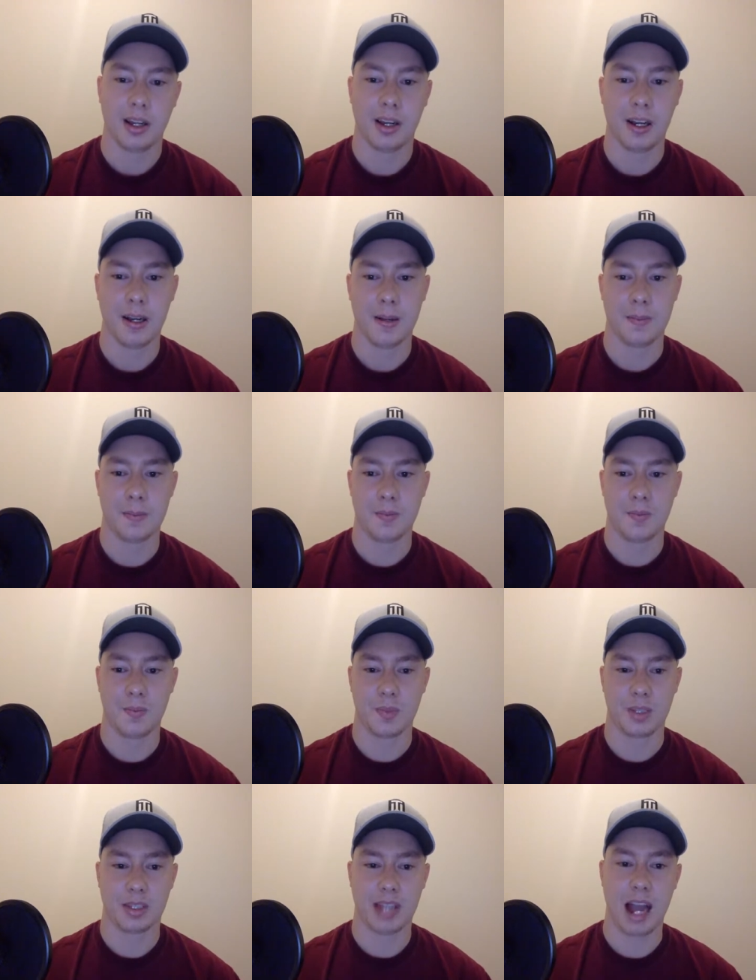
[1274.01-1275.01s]

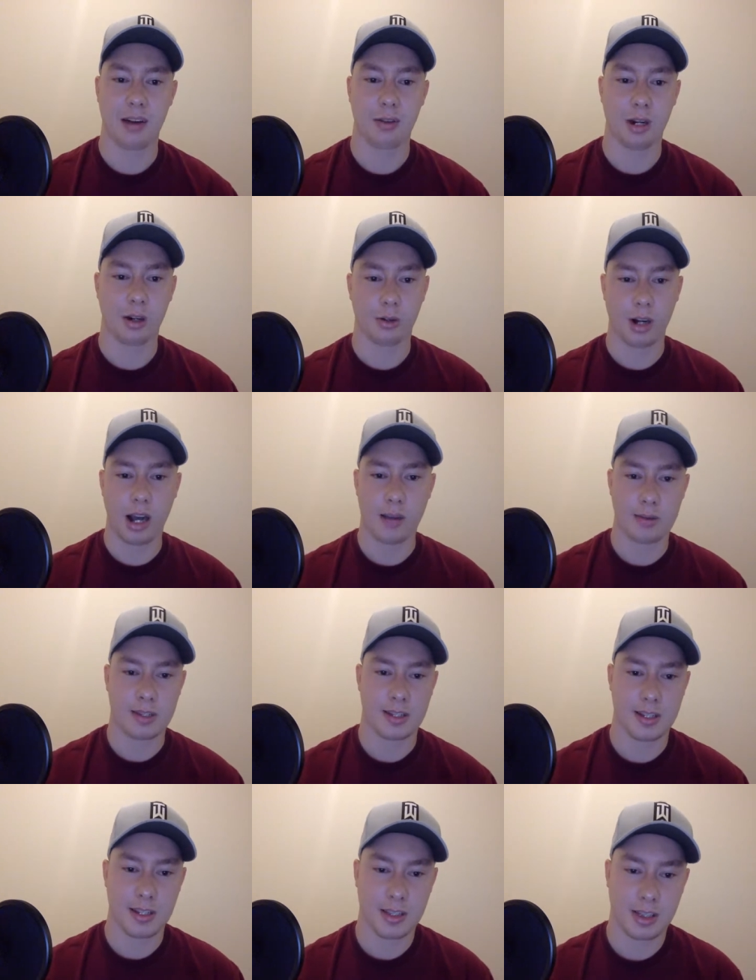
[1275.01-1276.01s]
Kyron
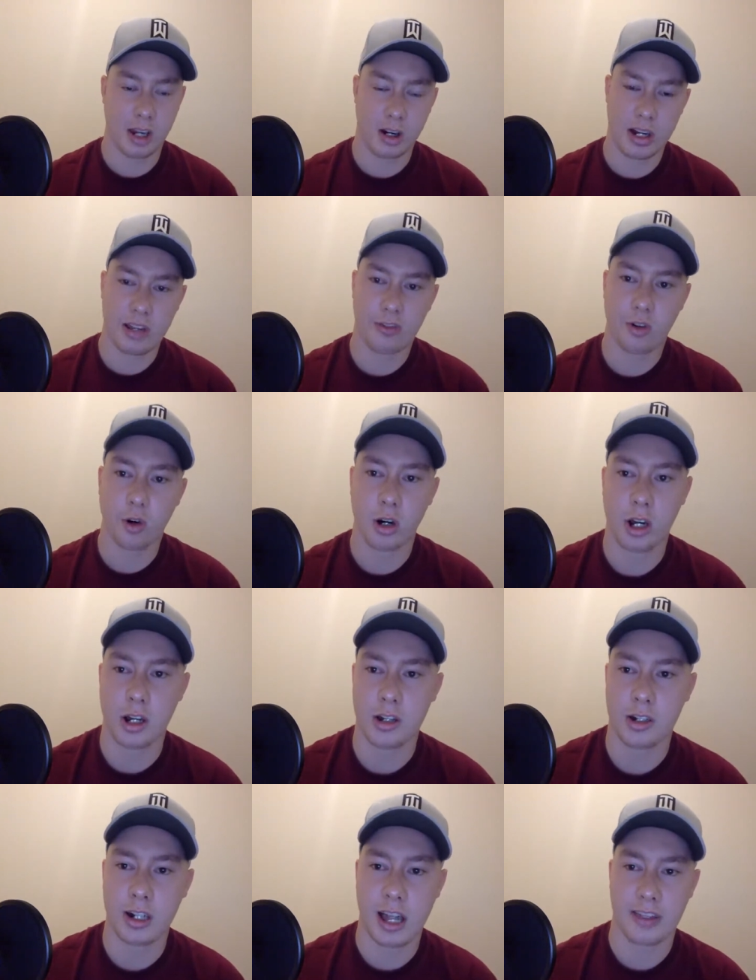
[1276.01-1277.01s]
Robinson,
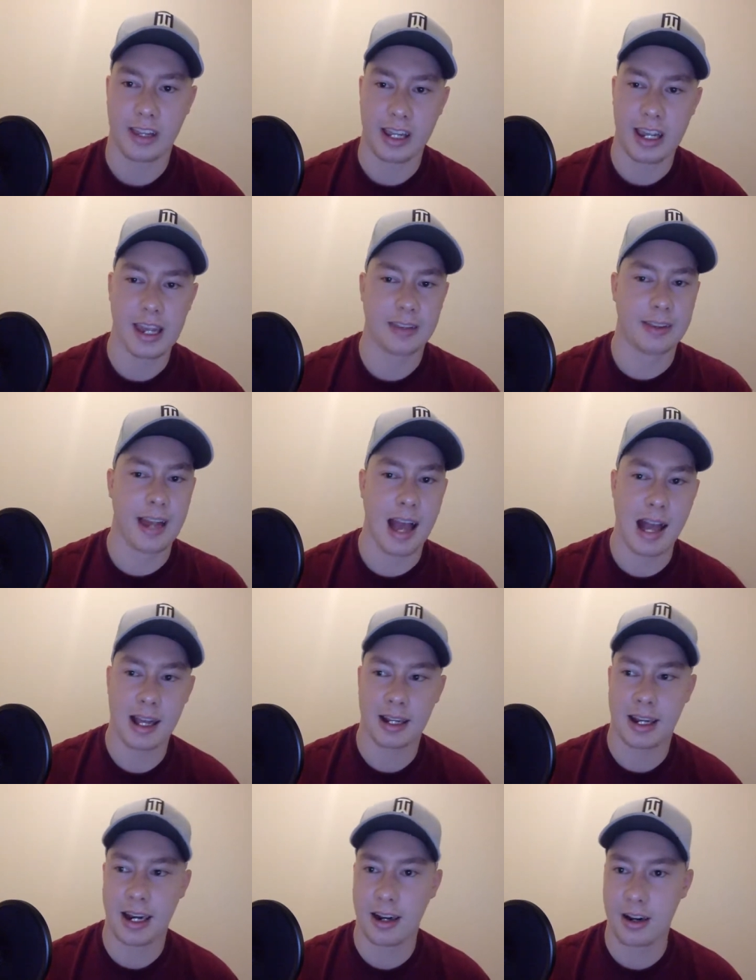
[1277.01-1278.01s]
3,400. I think he had
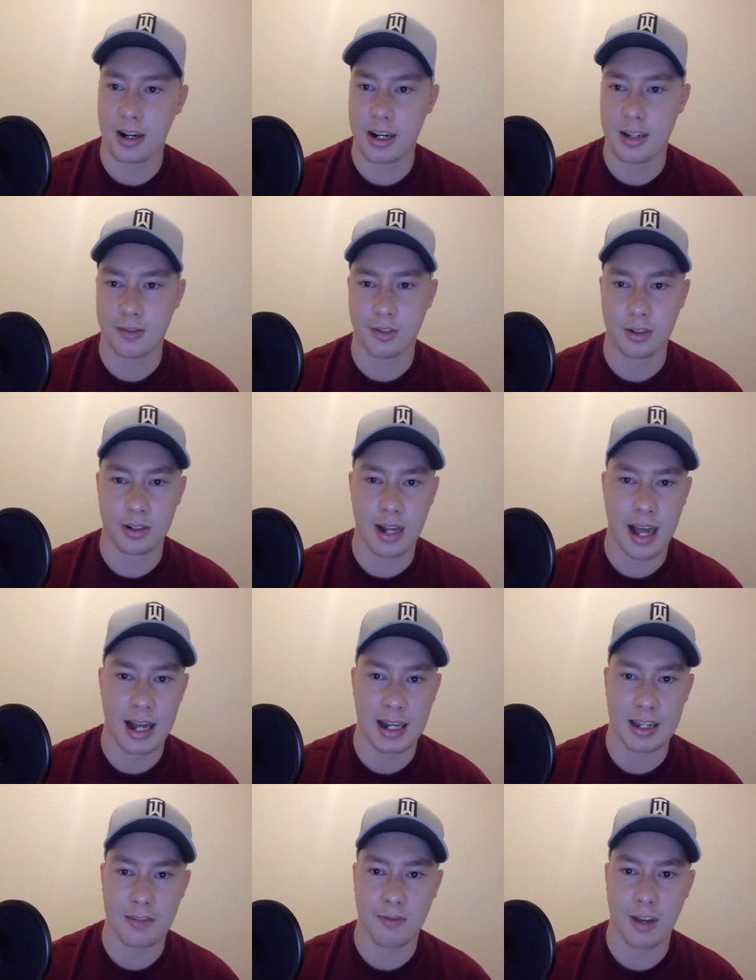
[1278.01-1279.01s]
9 carries for
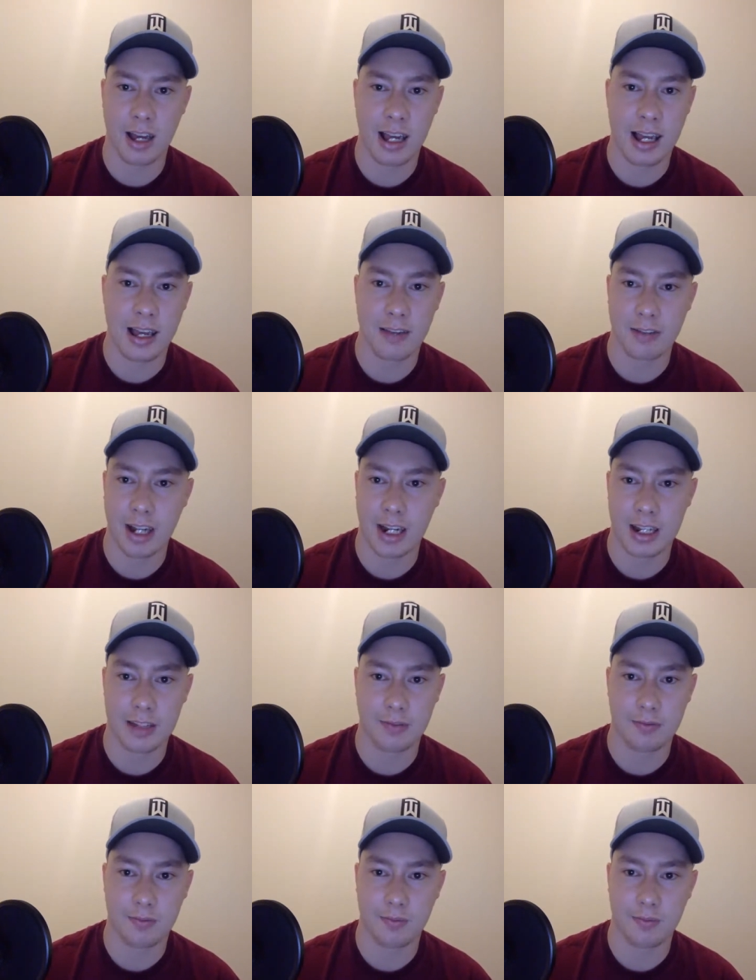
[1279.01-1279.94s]
95, 94